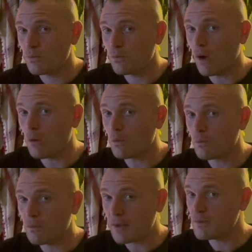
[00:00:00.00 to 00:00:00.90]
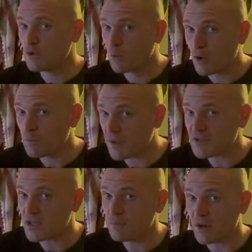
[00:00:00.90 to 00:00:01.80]
no, maybe you were
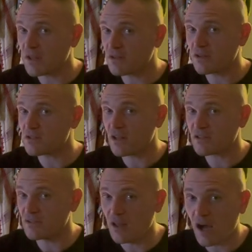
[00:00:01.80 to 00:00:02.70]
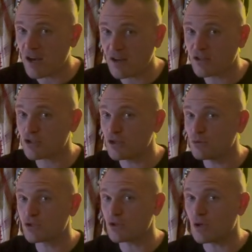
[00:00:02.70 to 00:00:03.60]
busy, but it doesn't. It's not an
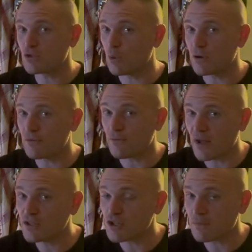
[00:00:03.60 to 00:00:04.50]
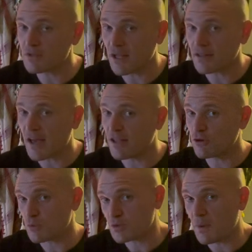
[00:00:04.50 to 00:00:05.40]
excuse to ignore your friendships like that and
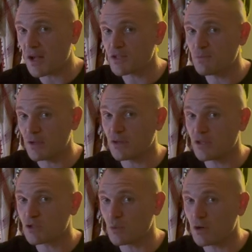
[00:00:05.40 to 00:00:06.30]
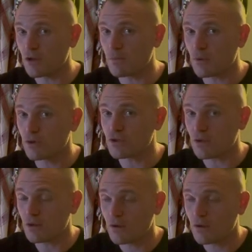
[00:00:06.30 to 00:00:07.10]
your responsibilities to another person.